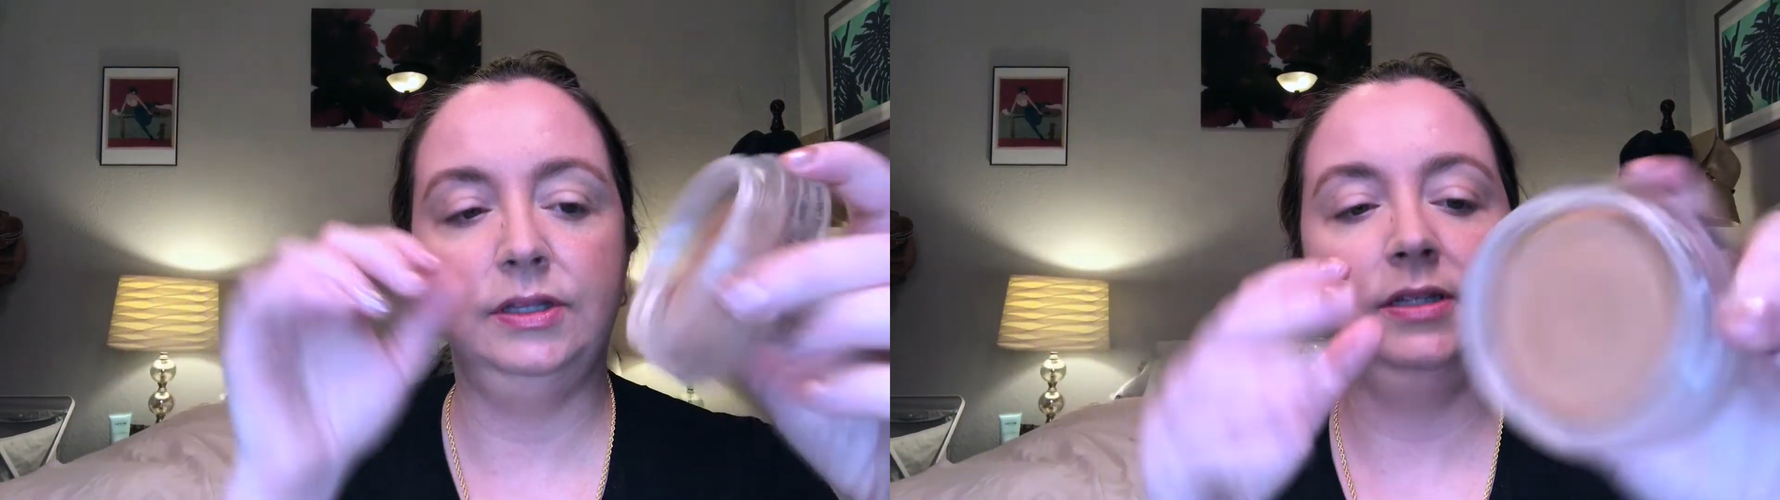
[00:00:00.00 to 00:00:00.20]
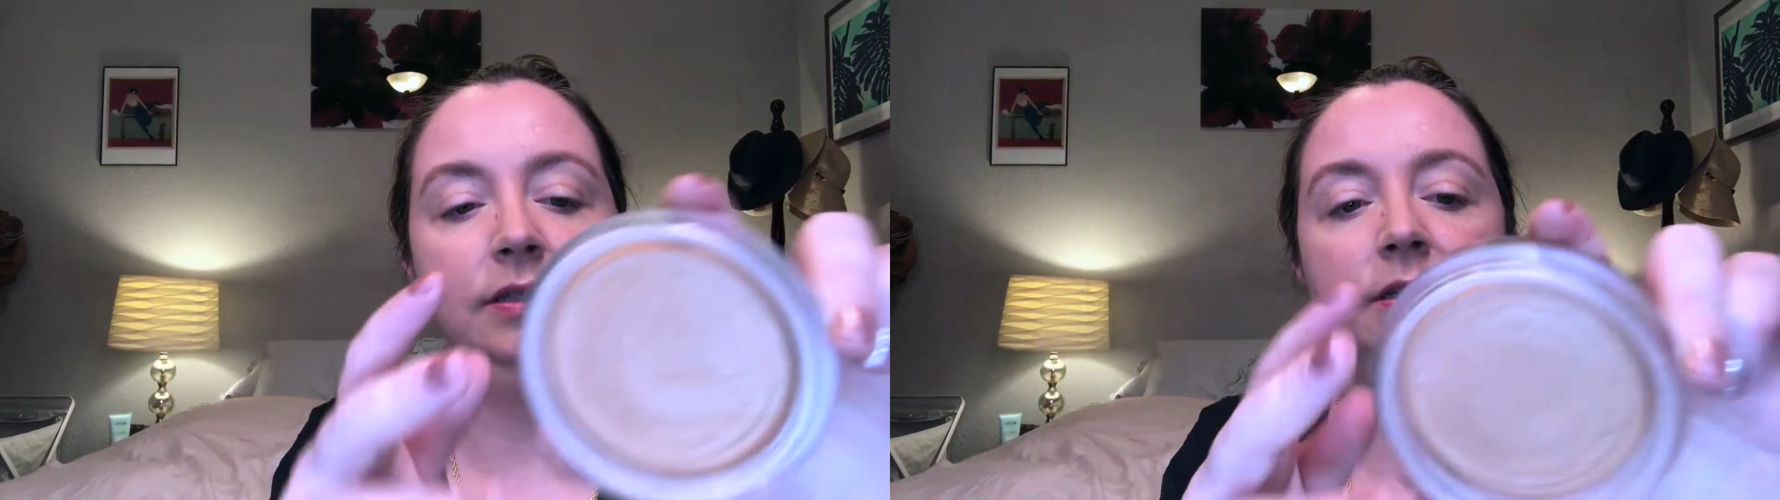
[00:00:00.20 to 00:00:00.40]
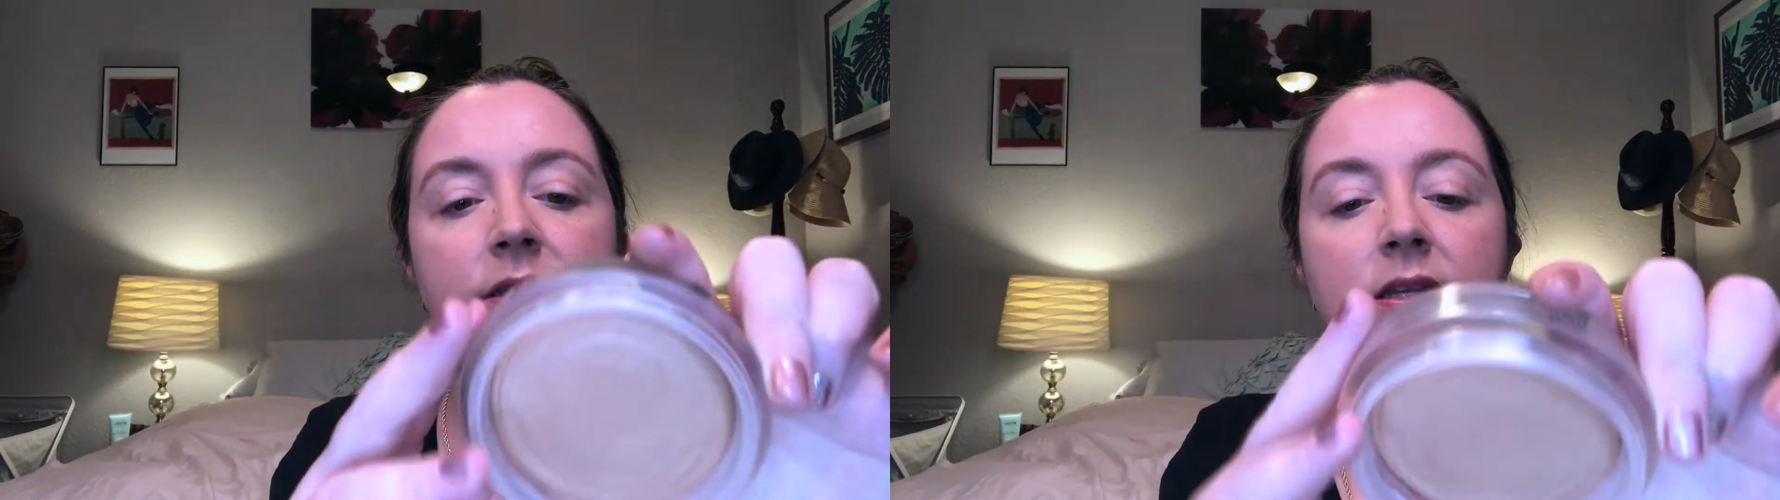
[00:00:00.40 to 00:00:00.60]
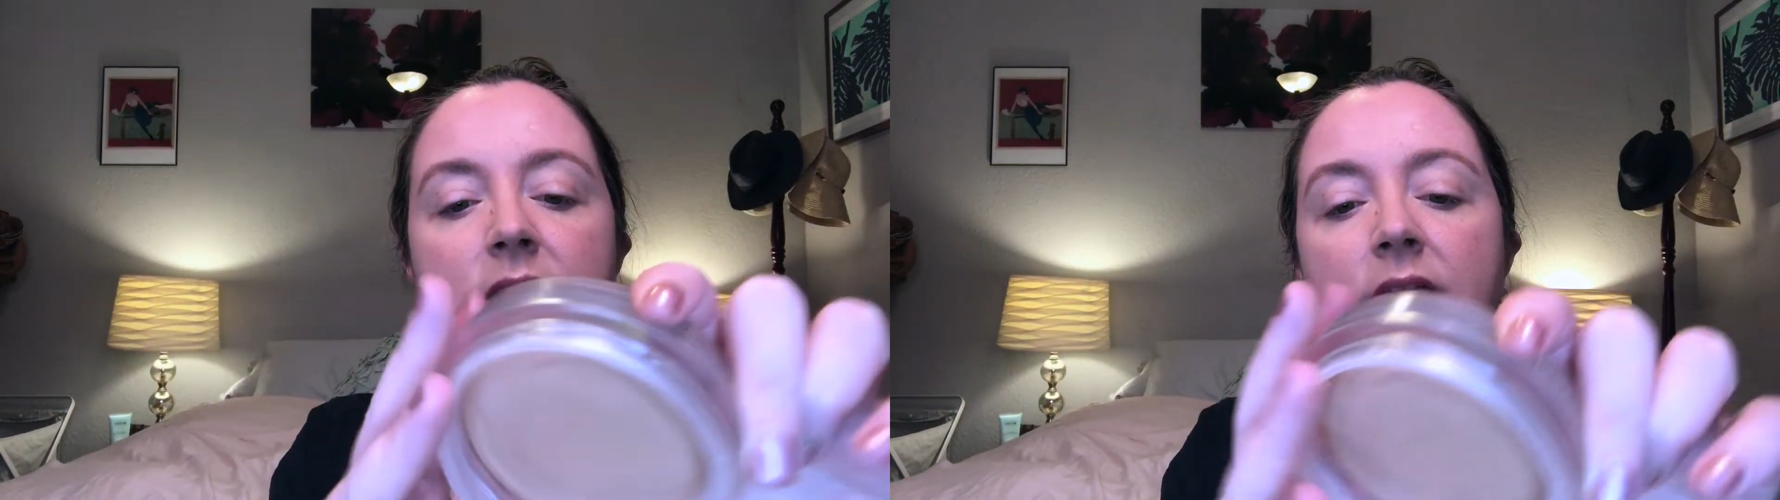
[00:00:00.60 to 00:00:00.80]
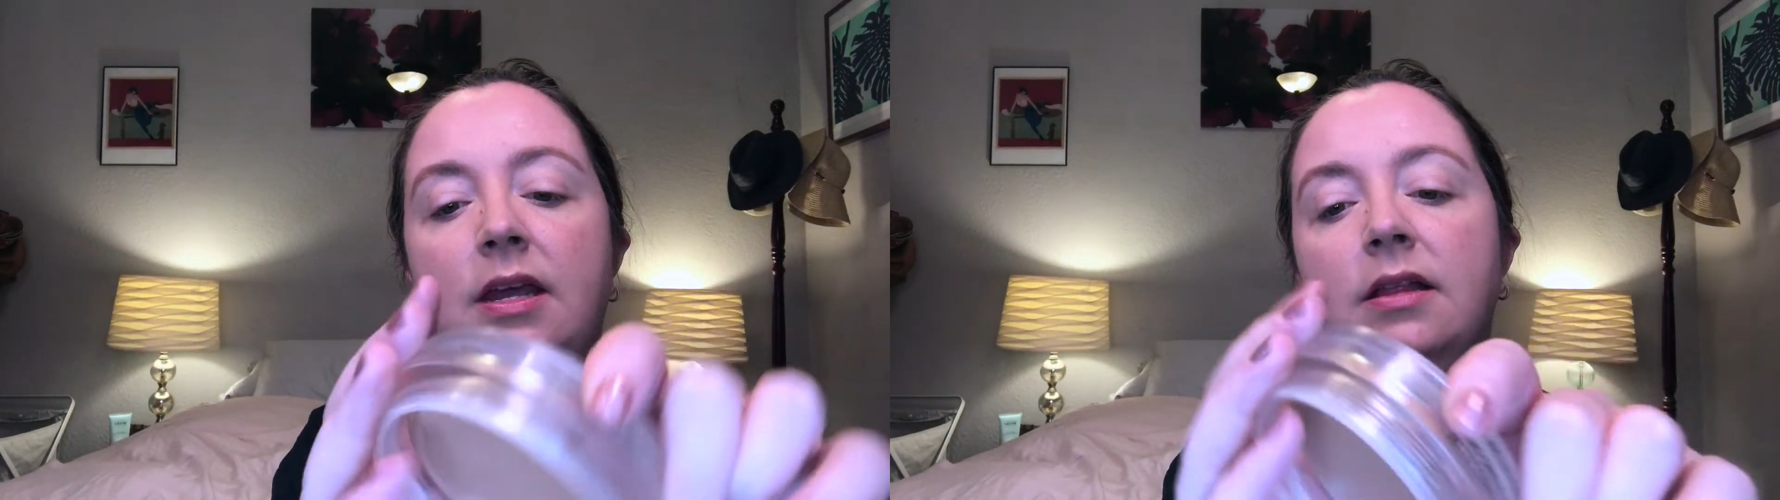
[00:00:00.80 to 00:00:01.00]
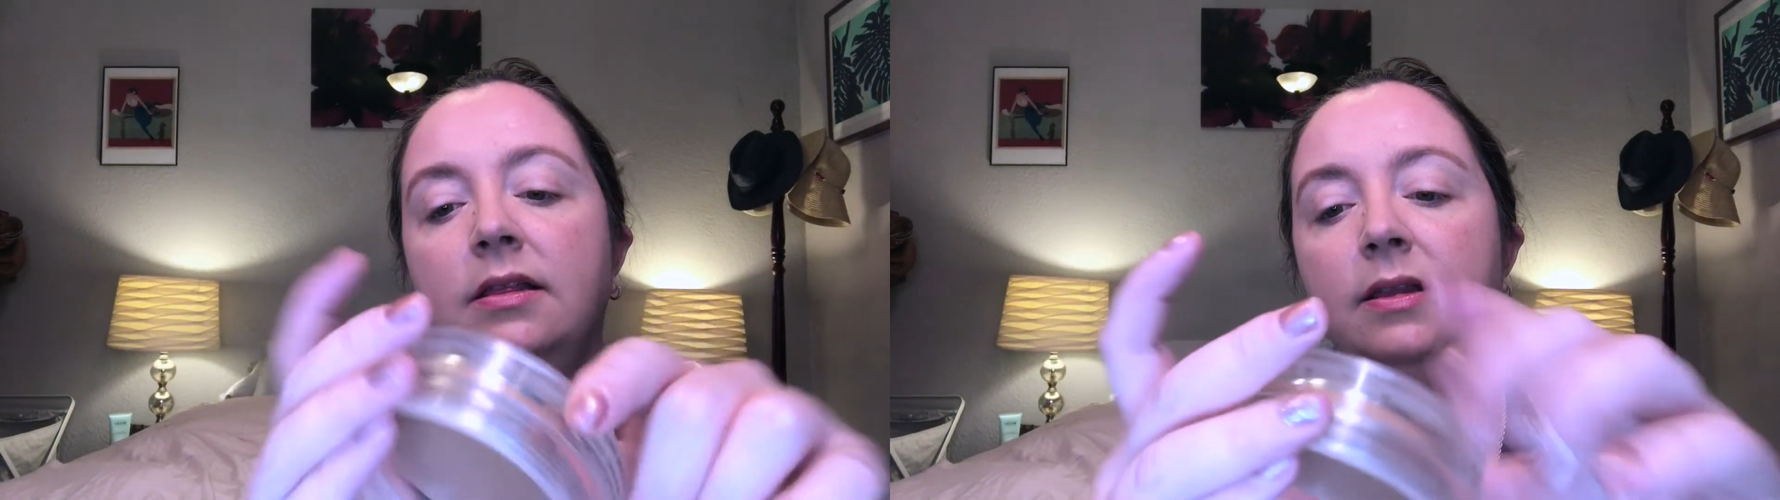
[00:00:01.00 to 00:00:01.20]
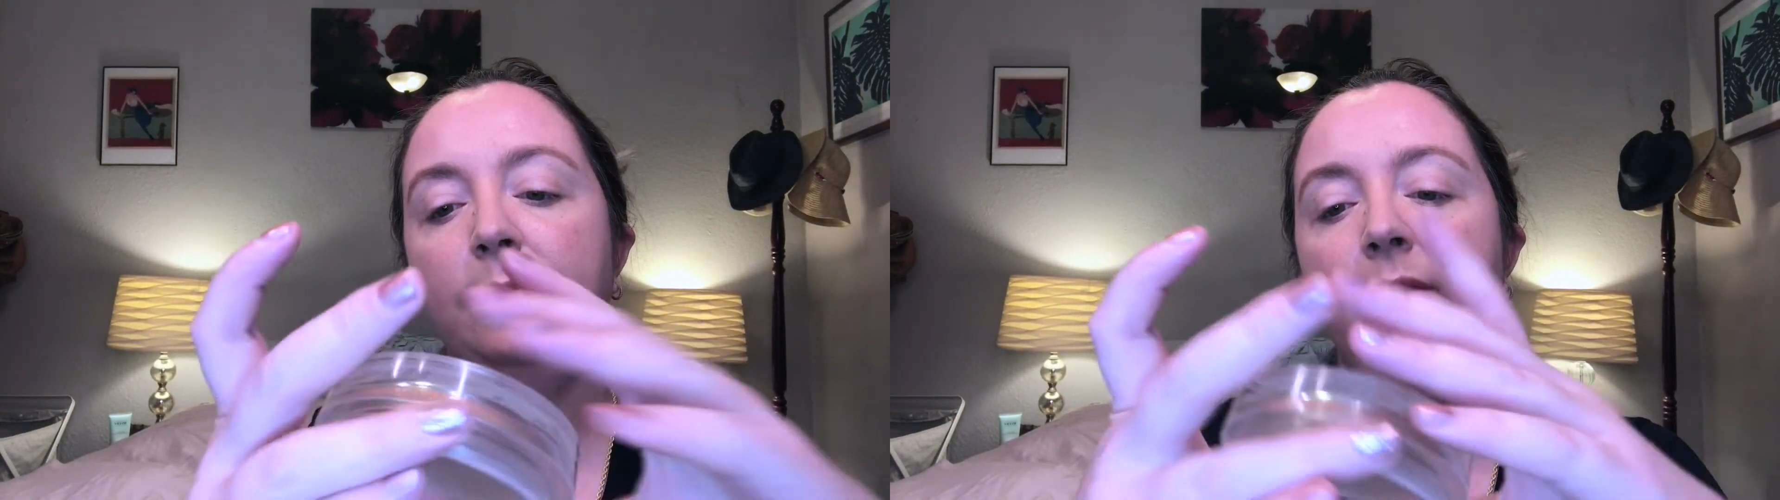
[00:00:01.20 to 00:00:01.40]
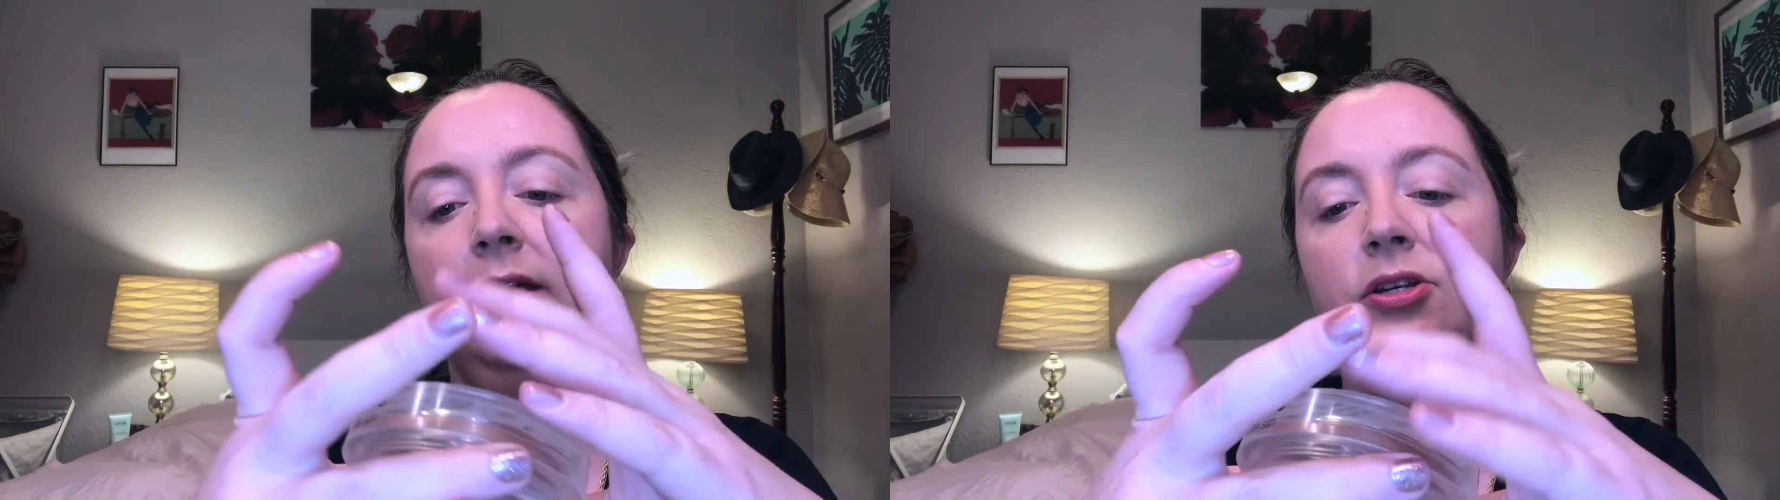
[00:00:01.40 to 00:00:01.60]
This is the Le
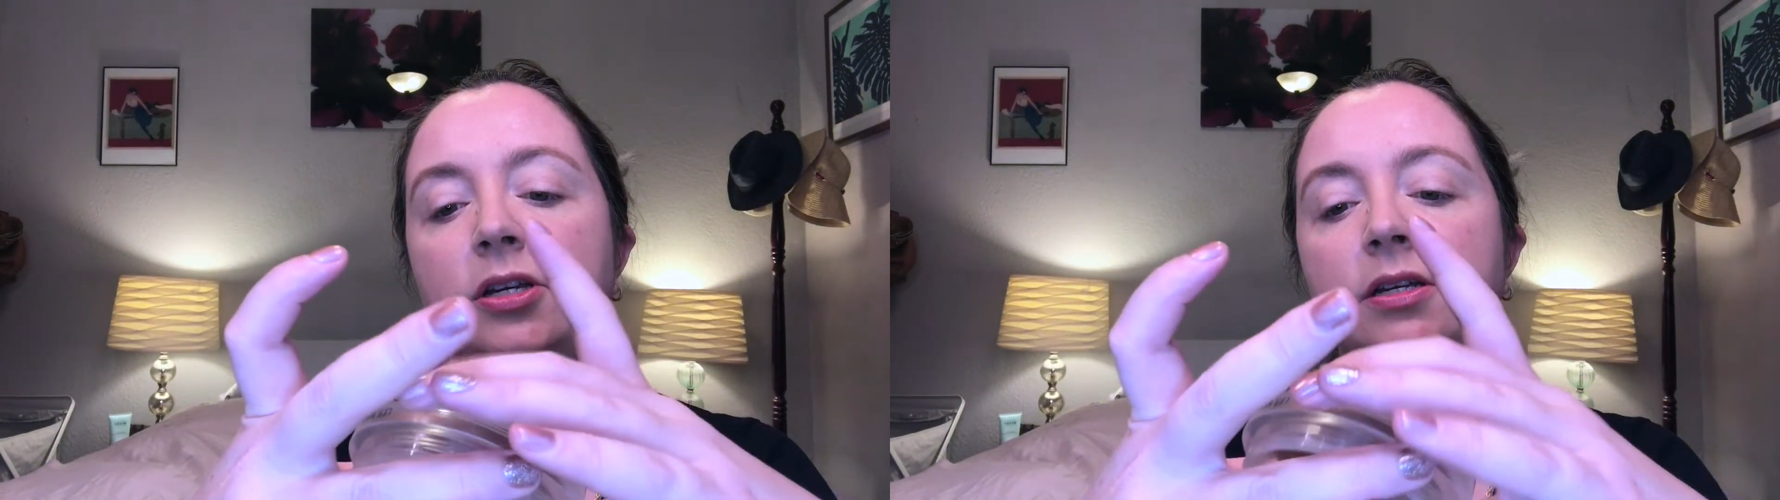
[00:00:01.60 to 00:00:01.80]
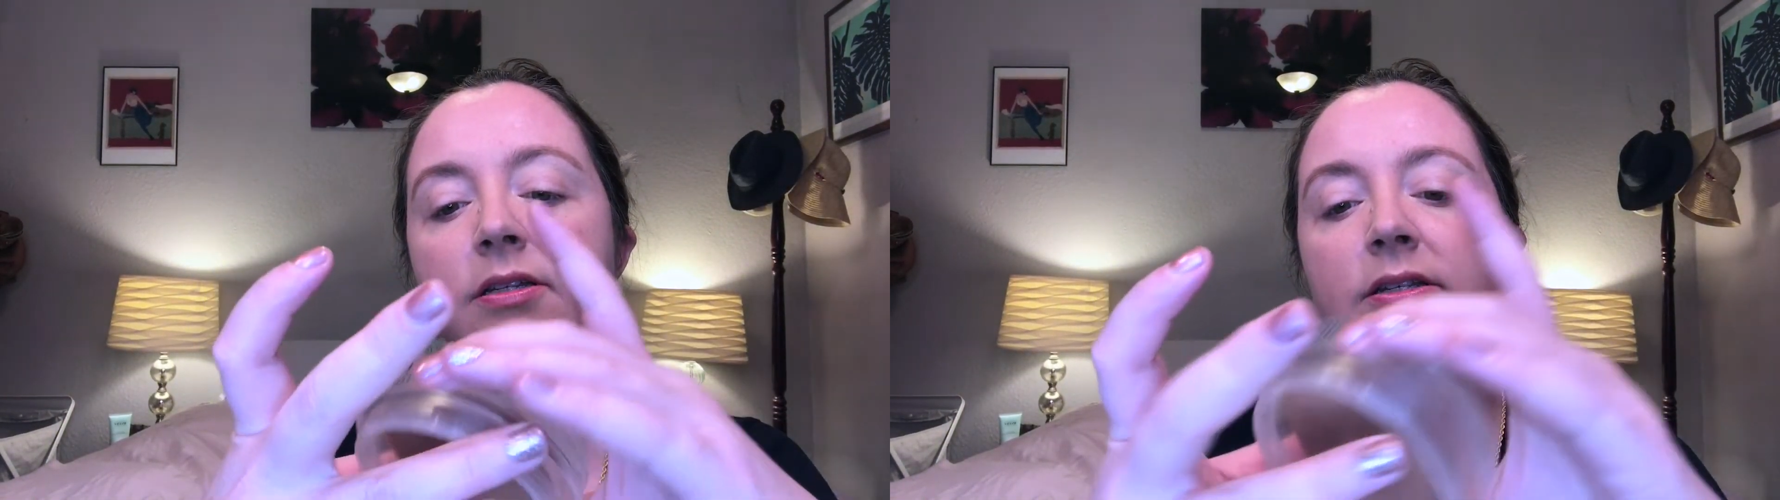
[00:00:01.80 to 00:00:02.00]
Beige's,